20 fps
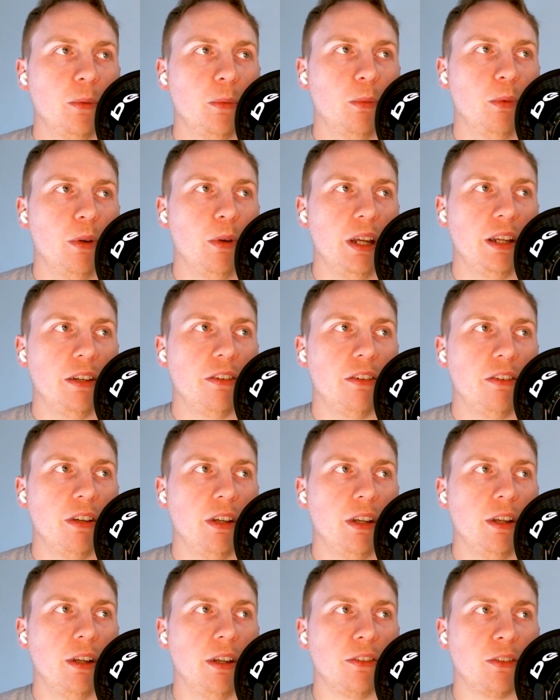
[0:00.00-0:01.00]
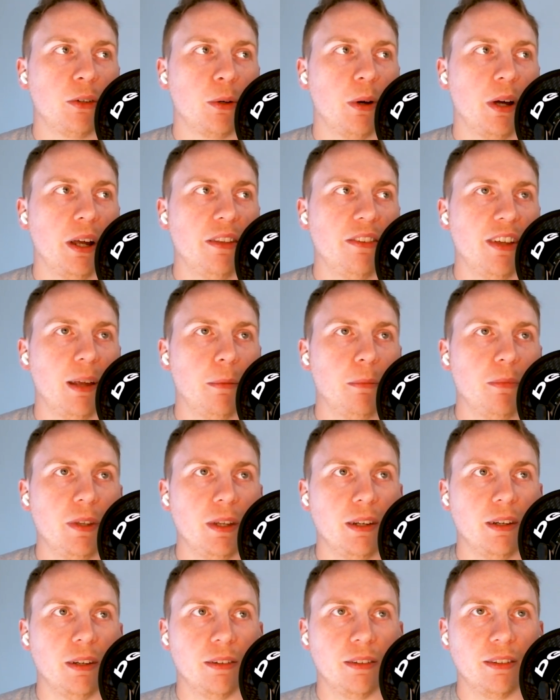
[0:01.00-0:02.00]
Which is quite
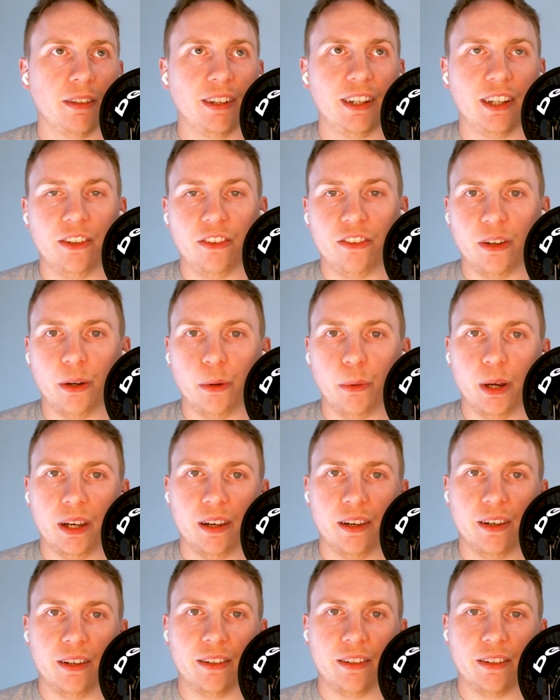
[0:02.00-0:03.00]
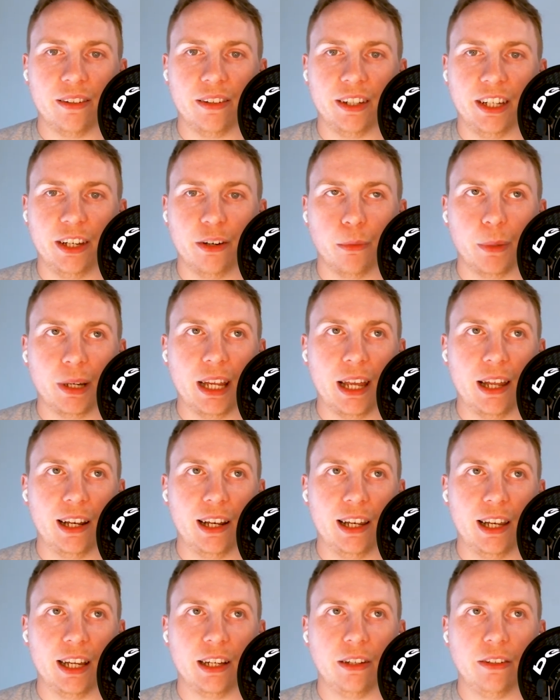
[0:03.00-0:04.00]
tempting, considering the Kieran McKenna
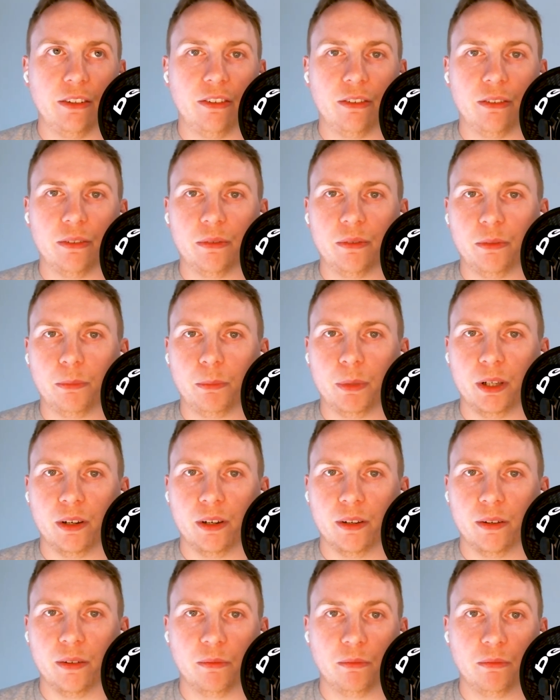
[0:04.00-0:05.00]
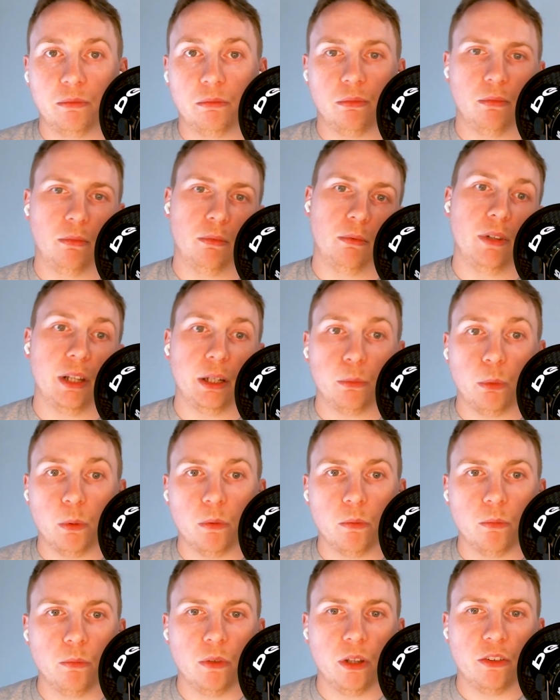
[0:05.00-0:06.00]
links. He's been linked with
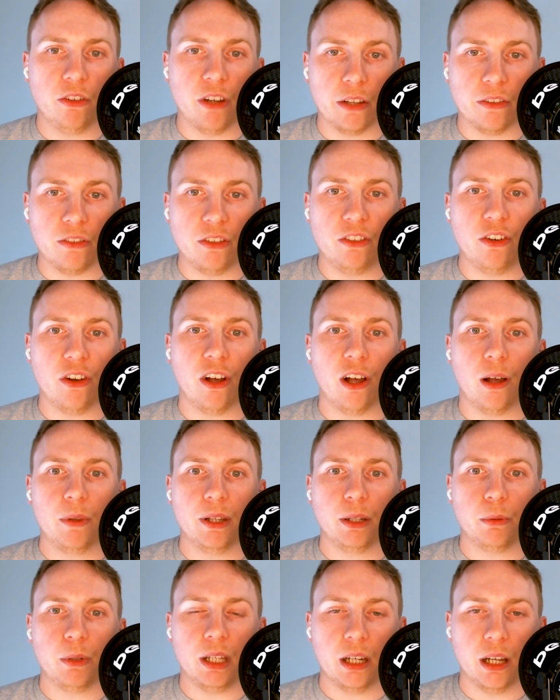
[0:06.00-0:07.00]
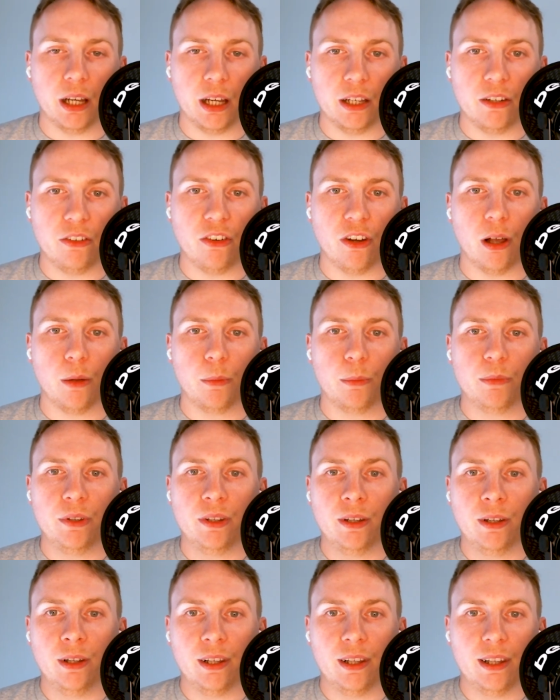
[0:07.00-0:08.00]
the Chelsea job, linked with the United job,
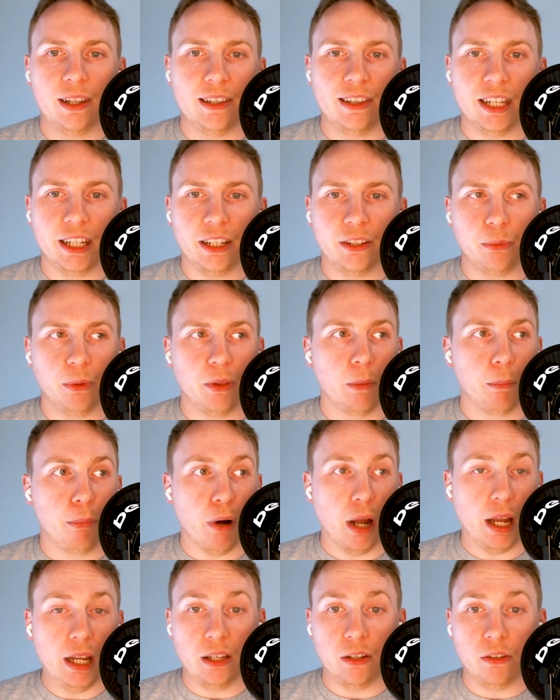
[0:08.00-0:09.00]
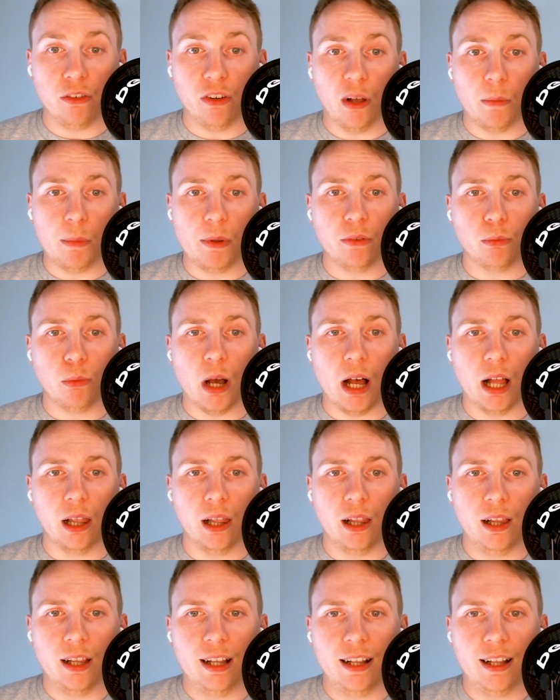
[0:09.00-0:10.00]
linked with the Brighton job as well.